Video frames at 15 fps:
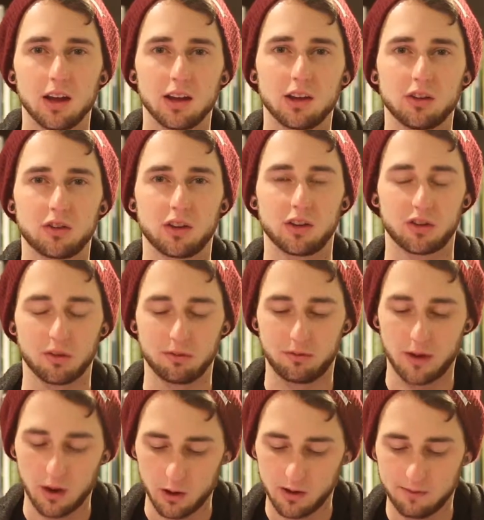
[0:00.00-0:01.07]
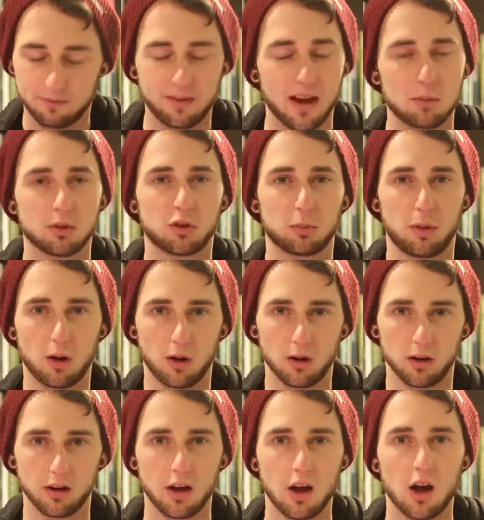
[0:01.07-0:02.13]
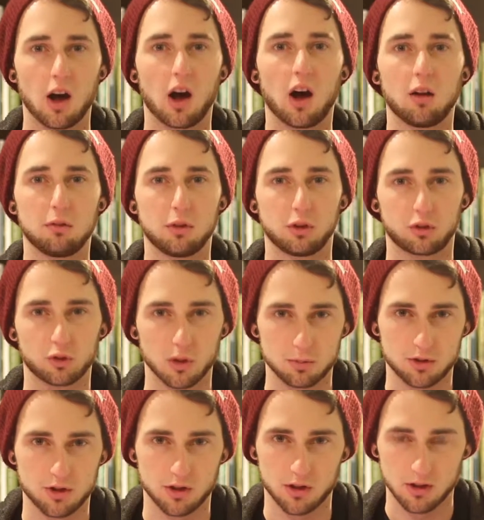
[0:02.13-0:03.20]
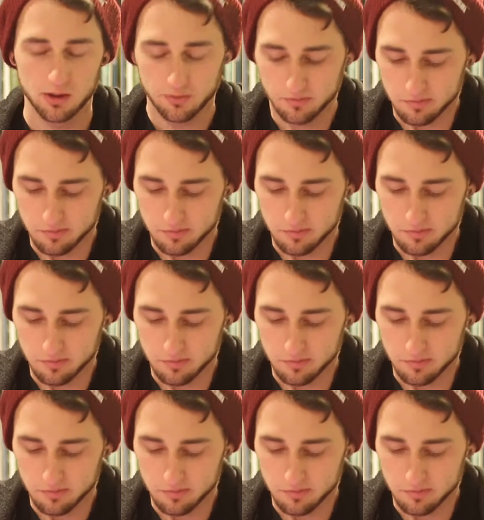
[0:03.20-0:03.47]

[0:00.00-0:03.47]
is a very famous part of the scripture.